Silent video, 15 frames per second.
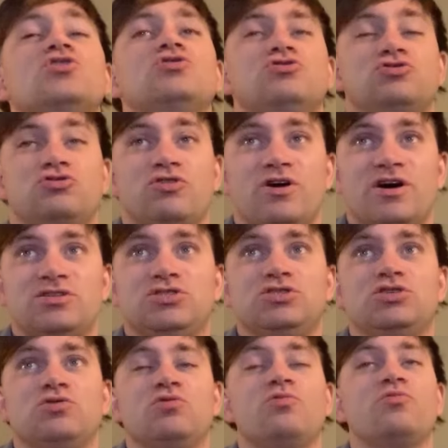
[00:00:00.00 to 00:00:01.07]
to try
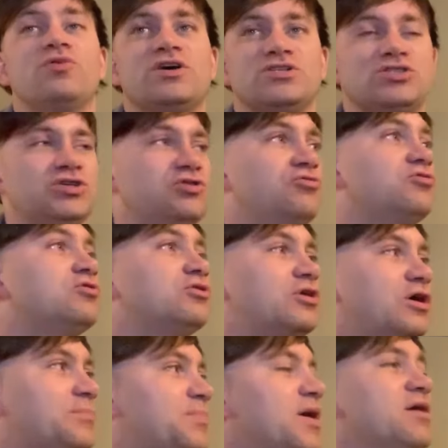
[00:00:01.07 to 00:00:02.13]
to rescue
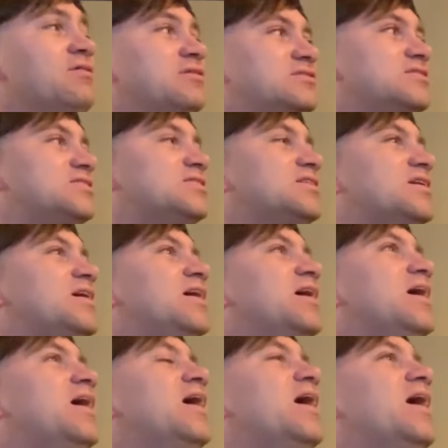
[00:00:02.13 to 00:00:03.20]
their parents.
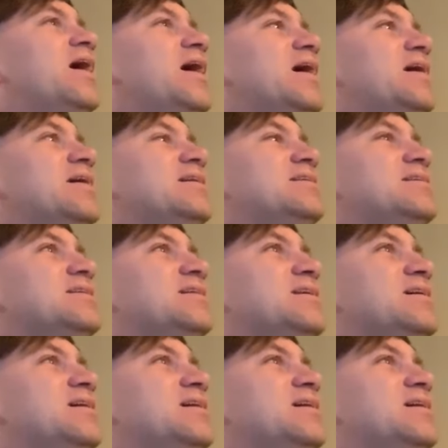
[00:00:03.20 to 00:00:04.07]
And